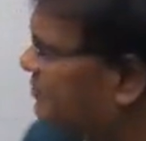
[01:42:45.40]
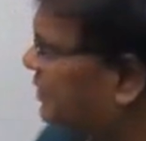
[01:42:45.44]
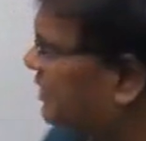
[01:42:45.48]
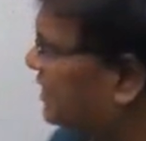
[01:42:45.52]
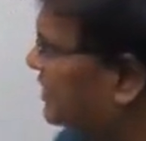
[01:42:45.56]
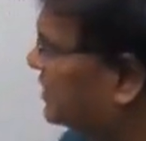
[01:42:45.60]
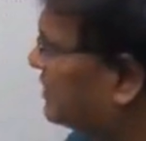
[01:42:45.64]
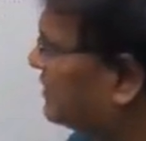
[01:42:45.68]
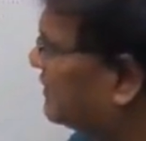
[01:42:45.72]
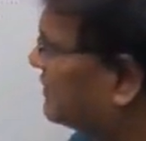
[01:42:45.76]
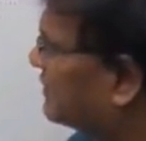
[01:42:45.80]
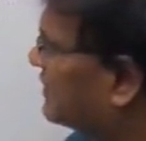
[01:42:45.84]

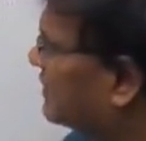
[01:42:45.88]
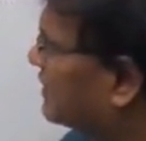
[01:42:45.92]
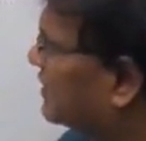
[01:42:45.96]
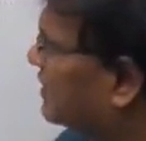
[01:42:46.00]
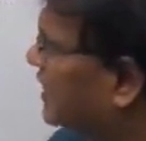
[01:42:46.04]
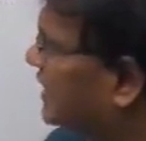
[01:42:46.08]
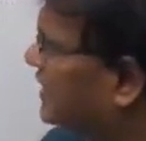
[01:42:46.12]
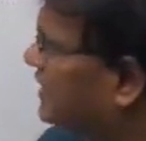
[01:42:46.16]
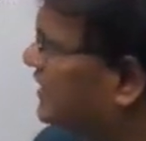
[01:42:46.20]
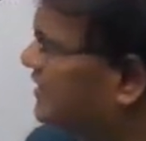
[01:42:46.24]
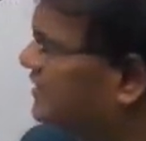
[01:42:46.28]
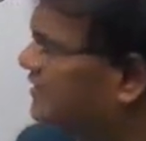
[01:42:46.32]
pointed out
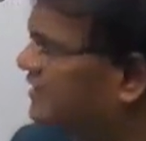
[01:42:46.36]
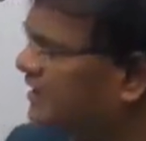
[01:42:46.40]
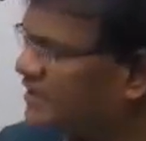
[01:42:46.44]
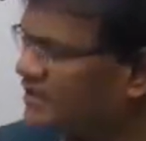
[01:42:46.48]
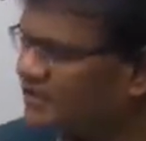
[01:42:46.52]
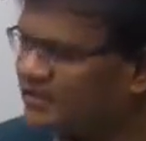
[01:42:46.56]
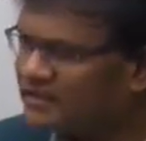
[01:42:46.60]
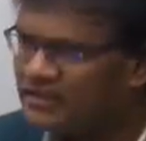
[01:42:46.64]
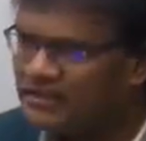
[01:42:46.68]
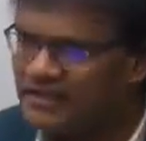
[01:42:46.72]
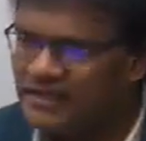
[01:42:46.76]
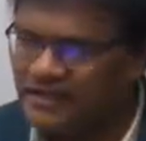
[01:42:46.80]
rightly
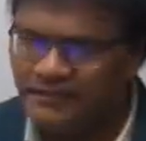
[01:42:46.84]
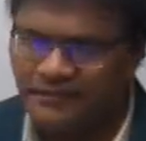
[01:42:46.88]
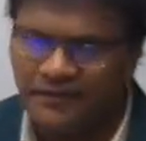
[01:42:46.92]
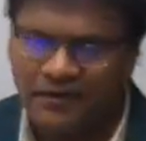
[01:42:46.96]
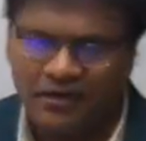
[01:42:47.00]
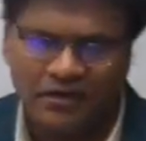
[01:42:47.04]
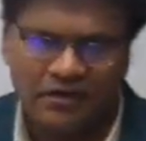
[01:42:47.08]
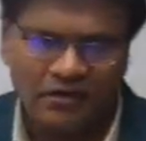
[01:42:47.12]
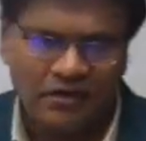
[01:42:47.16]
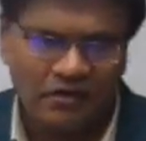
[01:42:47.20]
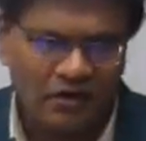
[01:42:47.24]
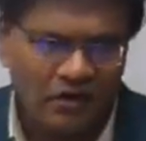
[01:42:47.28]
that
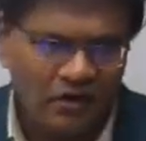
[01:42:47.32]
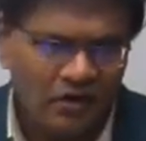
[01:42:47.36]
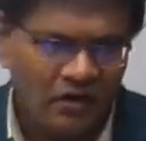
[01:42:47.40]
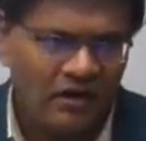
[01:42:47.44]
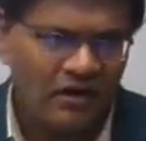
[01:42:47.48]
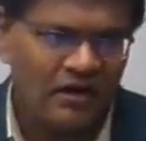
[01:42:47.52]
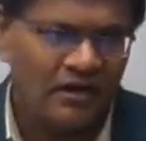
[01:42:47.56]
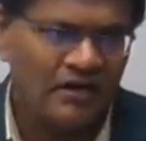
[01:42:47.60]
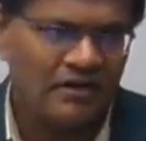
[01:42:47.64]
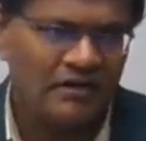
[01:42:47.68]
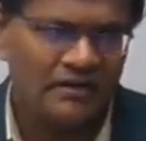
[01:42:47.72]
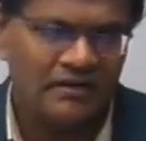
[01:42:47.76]
among
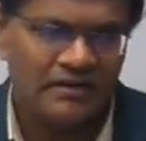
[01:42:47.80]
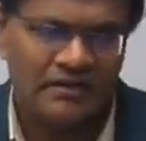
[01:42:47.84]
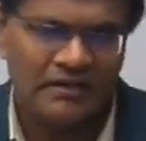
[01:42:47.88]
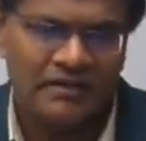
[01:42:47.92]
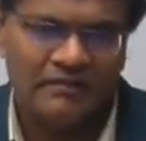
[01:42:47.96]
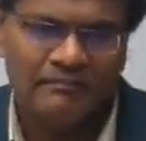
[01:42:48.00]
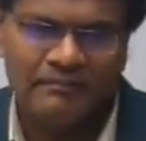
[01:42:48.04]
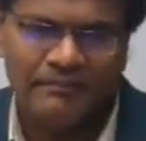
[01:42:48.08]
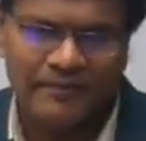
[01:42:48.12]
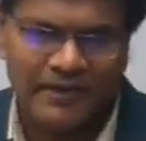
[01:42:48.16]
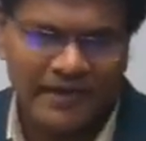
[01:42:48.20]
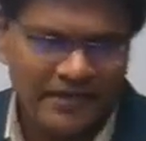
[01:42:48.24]
all
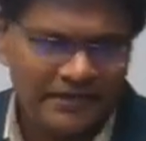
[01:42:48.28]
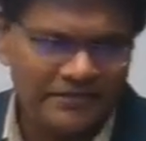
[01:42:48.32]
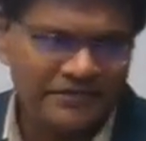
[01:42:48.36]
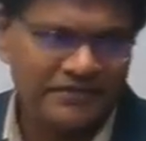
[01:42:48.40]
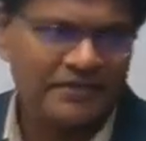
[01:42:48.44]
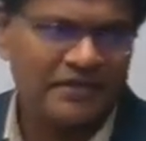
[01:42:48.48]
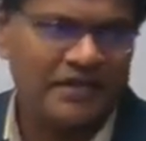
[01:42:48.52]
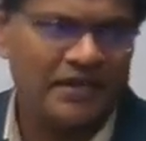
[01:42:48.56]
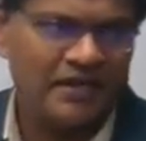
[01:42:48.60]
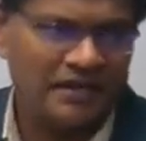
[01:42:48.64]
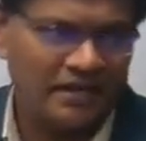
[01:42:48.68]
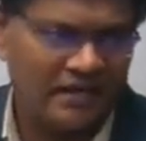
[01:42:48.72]

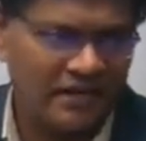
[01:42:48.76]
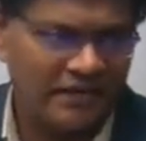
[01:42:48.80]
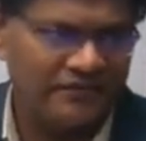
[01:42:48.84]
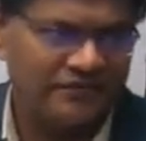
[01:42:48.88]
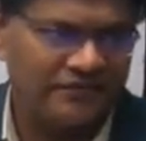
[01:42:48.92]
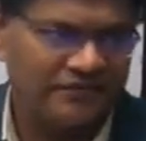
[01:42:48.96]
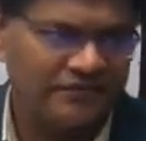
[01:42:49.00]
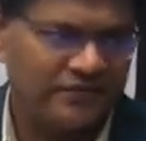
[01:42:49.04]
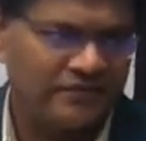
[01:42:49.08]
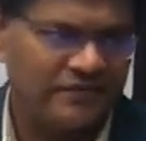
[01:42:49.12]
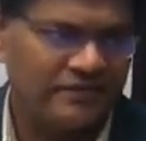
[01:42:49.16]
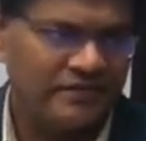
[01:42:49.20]
BRICS
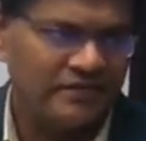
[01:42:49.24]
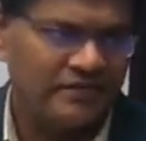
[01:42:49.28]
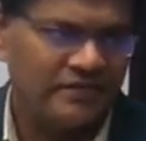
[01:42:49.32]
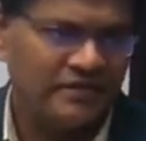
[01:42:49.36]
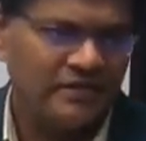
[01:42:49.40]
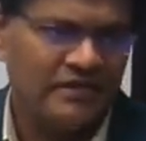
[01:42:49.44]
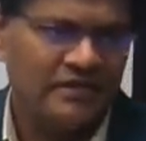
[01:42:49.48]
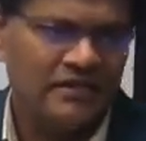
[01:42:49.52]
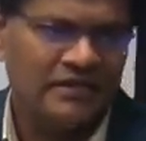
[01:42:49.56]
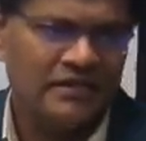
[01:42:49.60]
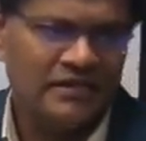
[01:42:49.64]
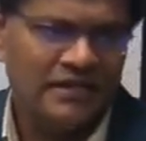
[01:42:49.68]
countries,
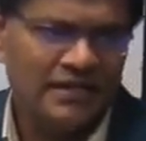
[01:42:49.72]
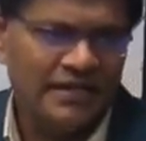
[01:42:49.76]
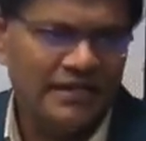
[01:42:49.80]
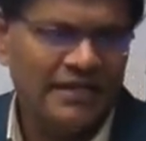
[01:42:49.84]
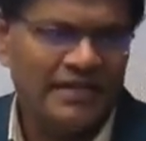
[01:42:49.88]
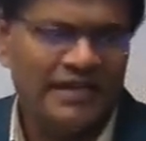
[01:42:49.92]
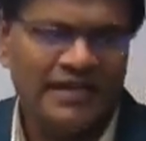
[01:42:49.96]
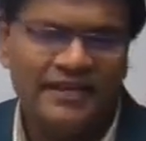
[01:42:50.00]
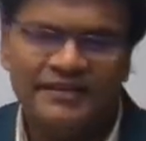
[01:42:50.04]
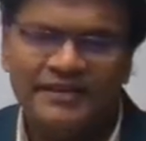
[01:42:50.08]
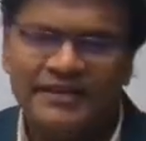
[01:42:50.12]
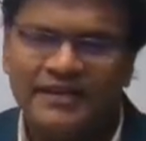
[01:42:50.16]

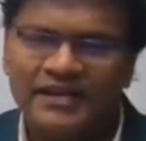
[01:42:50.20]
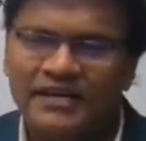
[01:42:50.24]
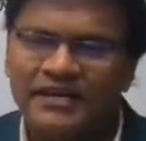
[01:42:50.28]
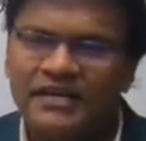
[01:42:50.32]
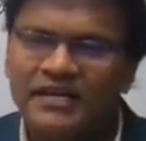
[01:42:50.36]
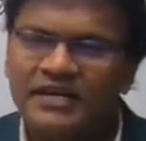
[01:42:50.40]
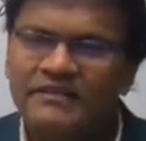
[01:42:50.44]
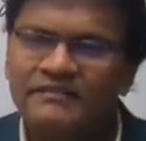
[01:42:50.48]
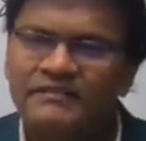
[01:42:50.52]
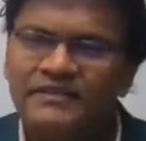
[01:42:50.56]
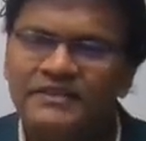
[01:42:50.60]
India is the country